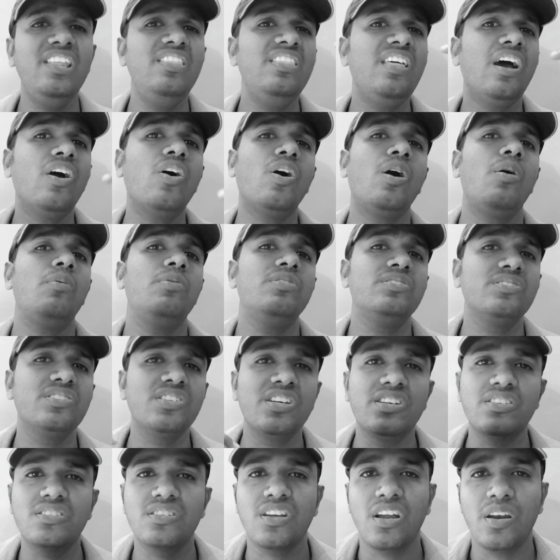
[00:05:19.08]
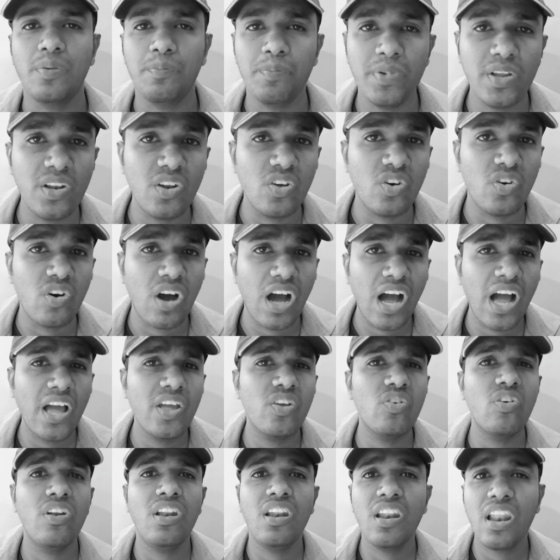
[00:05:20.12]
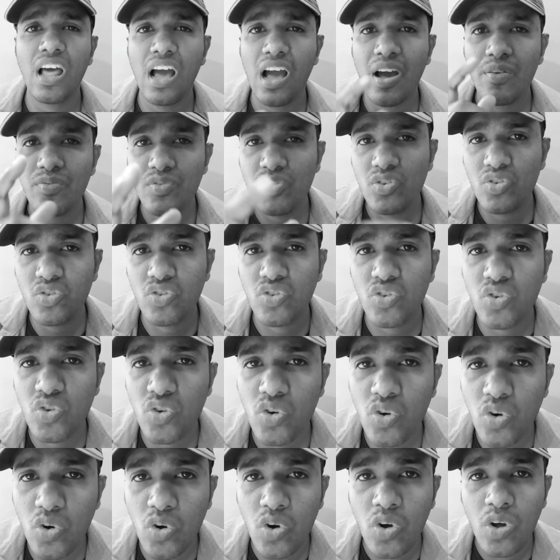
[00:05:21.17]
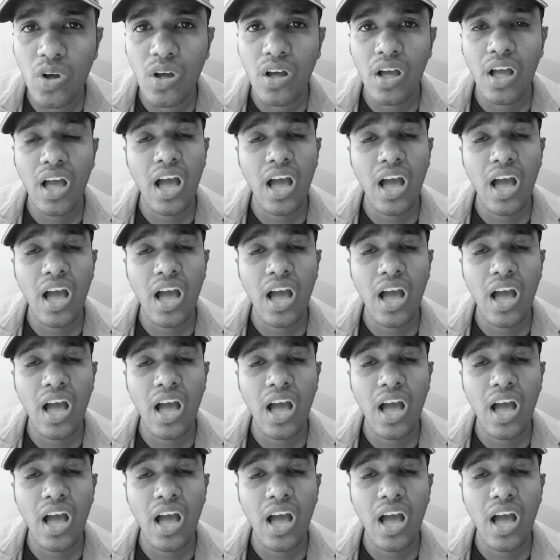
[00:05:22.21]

in the comment section below i will love to know